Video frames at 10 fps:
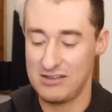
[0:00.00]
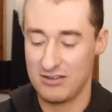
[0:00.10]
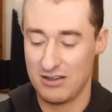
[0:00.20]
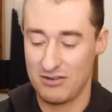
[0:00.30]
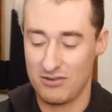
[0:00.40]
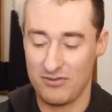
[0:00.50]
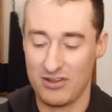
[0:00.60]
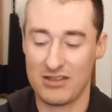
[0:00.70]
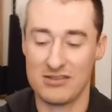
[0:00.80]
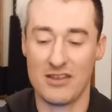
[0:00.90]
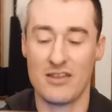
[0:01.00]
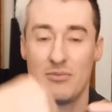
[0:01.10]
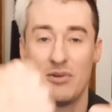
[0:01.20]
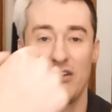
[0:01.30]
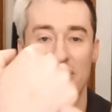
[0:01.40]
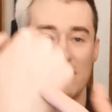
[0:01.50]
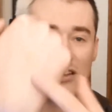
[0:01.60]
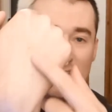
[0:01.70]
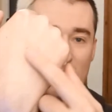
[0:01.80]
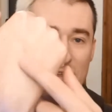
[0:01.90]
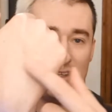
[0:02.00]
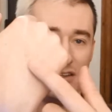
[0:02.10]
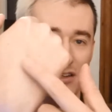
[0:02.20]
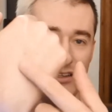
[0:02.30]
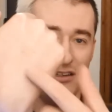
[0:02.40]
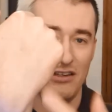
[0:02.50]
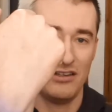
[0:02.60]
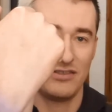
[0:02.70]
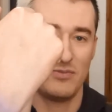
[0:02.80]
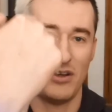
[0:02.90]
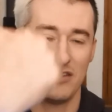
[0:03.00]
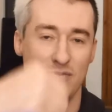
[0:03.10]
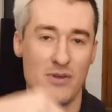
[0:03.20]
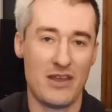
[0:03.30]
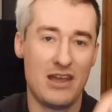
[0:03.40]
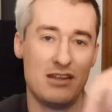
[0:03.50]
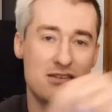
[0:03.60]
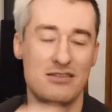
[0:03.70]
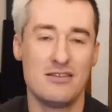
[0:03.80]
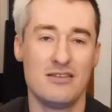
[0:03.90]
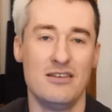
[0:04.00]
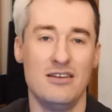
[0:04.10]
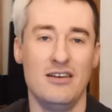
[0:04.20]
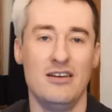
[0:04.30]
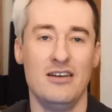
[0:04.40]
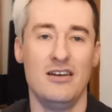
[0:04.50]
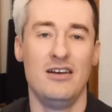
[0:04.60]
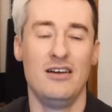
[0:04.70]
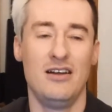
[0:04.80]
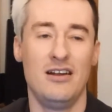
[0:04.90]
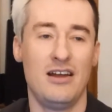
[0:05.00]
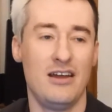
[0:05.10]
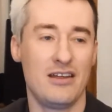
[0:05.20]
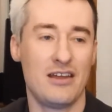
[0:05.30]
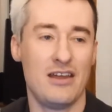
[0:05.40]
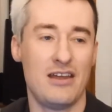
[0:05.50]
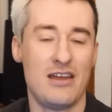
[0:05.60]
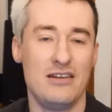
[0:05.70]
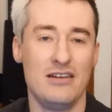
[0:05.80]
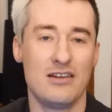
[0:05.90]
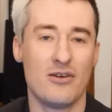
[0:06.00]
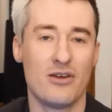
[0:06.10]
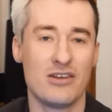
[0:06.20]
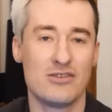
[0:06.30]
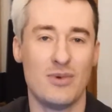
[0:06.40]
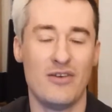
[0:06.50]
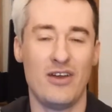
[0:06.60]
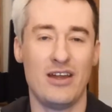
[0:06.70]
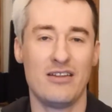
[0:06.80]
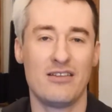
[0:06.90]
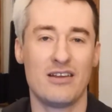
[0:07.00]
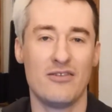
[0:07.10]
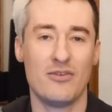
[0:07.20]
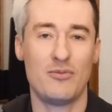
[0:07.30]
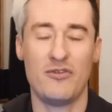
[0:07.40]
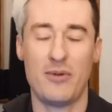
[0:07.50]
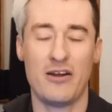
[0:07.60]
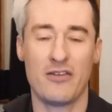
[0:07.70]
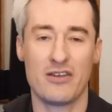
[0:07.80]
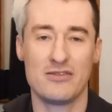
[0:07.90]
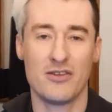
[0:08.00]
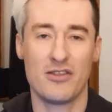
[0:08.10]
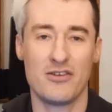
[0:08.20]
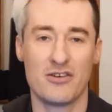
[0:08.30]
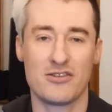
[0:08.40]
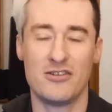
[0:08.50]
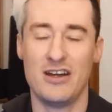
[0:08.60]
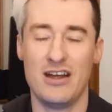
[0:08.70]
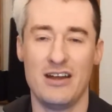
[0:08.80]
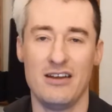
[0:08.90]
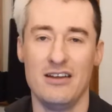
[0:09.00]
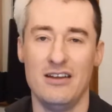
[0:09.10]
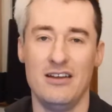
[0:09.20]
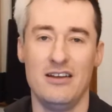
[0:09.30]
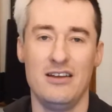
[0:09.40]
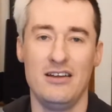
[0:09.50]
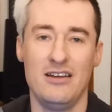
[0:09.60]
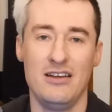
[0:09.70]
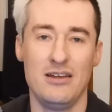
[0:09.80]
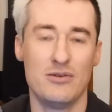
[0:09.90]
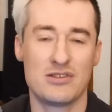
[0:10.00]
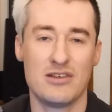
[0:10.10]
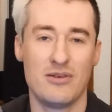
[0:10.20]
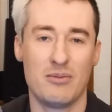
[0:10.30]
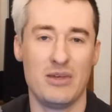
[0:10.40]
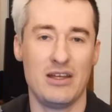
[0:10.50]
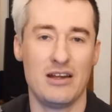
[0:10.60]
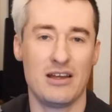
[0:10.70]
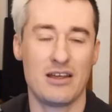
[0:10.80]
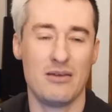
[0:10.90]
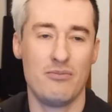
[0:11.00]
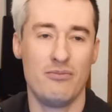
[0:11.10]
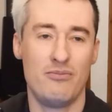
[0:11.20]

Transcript: So I don't know if you can see that, but there's like three little spots where they had like a needle going into my vein and stuff, and preparing things for the doctor, and he was giving me like a